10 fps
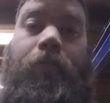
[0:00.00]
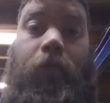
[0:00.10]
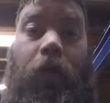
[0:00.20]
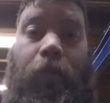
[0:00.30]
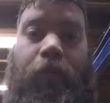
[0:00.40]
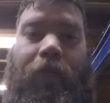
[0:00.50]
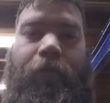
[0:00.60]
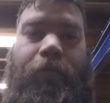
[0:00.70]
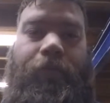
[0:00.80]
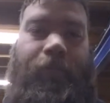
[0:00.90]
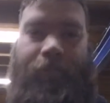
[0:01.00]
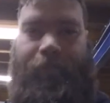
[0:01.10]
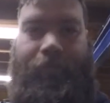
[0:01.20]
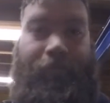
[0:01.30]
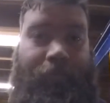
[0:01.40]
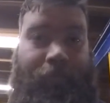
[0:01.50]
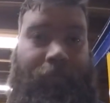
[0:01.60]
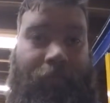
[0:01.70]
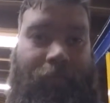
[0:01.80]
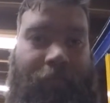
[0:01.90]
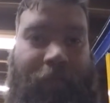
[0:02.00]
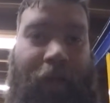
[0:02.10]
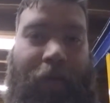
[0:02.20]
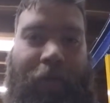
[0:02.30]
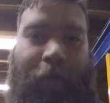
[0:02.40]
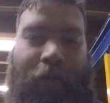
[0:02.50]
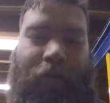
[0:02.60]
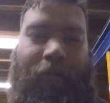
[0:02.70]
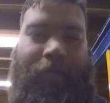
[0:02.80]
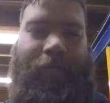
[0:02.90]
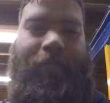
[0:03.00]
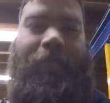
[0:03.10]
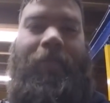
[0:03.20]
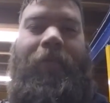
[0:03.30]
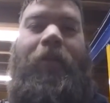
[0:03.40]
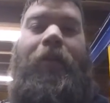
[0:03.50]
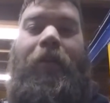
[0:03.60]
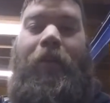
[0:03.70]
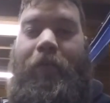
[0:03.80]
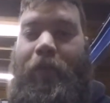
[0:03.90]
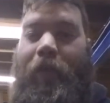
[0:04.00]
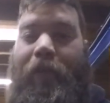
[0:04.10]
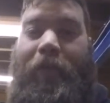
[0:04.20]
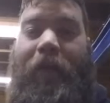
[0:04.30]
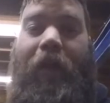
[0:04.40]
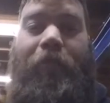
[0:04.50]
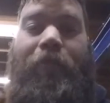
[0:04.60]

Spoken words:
Time will tell. Thank you for watching. If you like the video,